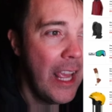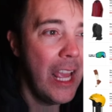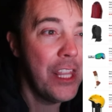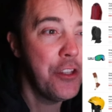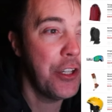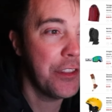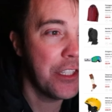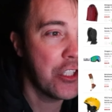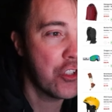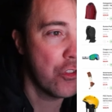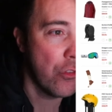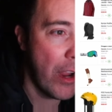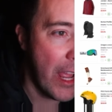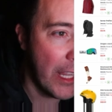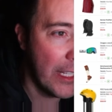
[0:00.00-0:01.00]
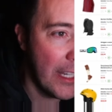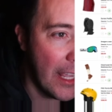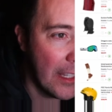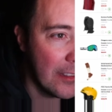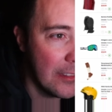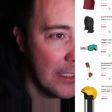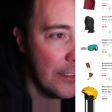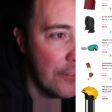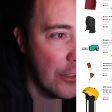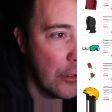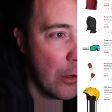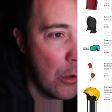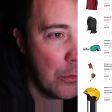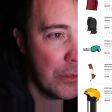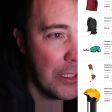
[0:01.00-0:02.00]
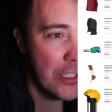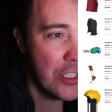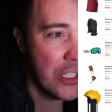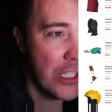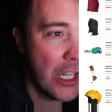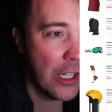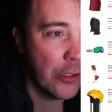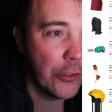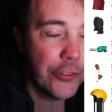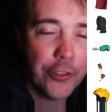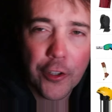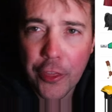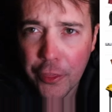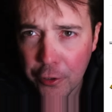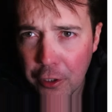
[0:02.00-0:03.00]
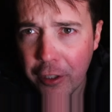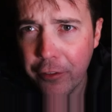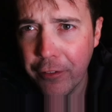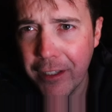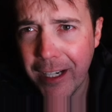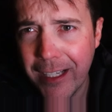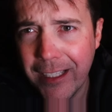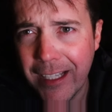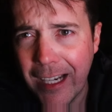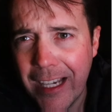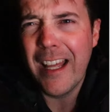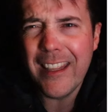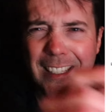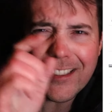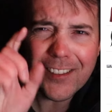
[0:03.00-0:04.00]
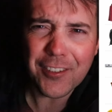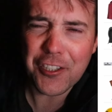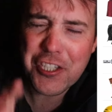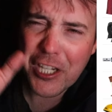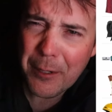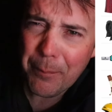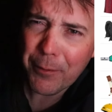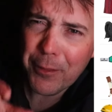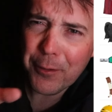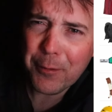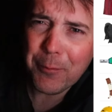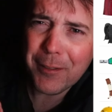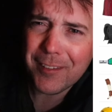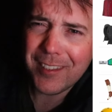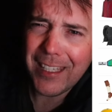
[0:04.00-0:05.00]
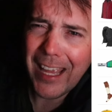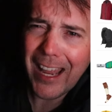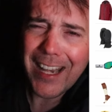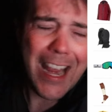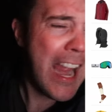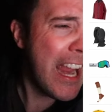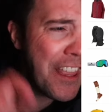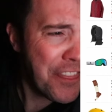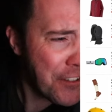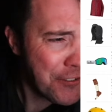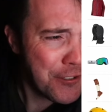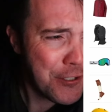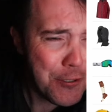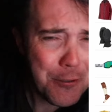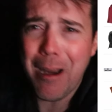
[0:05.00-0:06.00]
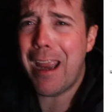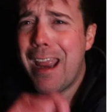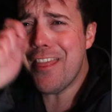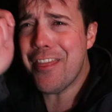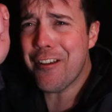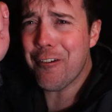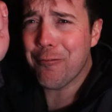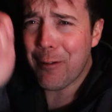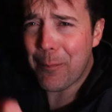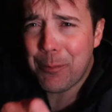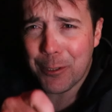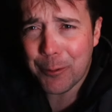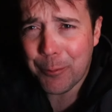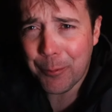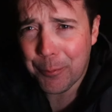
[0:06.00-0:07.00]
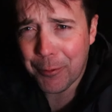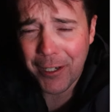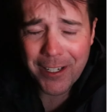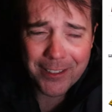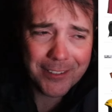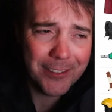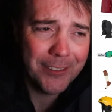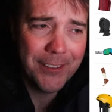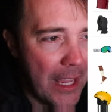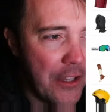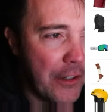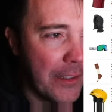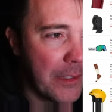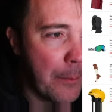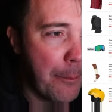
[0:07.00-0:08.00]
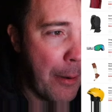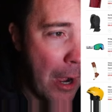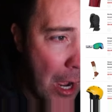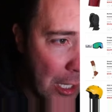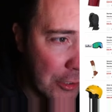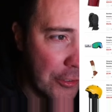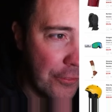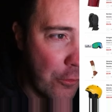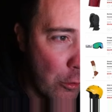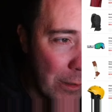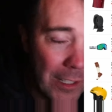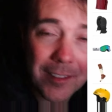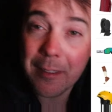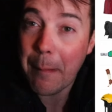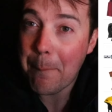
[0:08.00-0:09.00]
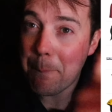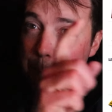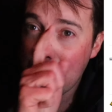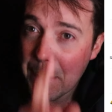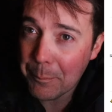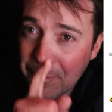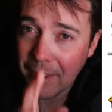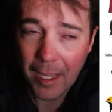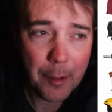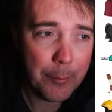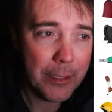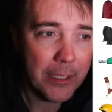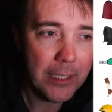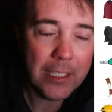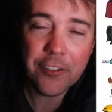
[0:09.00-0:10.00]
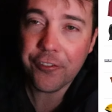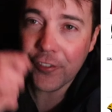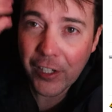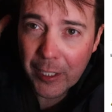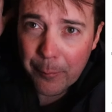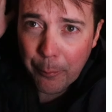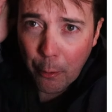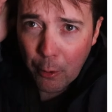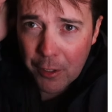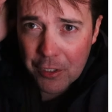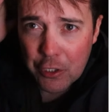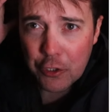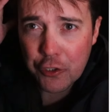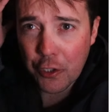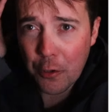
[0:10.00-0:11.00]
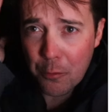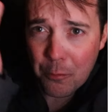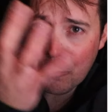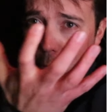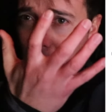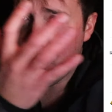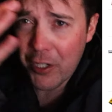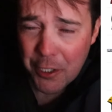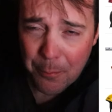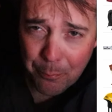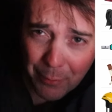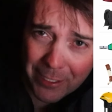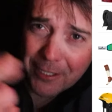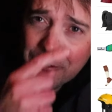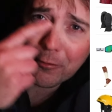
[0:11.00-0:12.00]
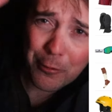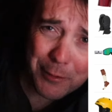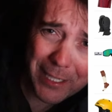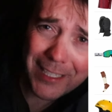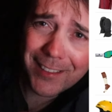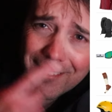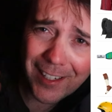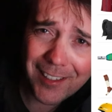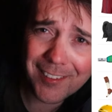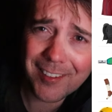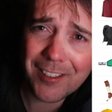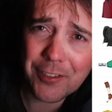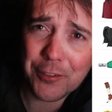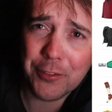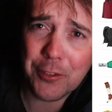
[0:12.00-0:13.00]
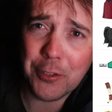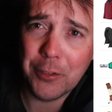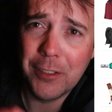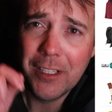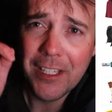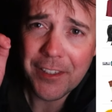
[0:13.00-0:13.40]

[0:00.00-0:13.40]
And you got the Dragon X Evo OTG goggles for $33.99. I think these are cheaper than the ones he had, and they're new, and they're a reputable brand. And you got the Pox Fornix MIPS helmet. It's very important. You don't want your brain to rotate inside your skull.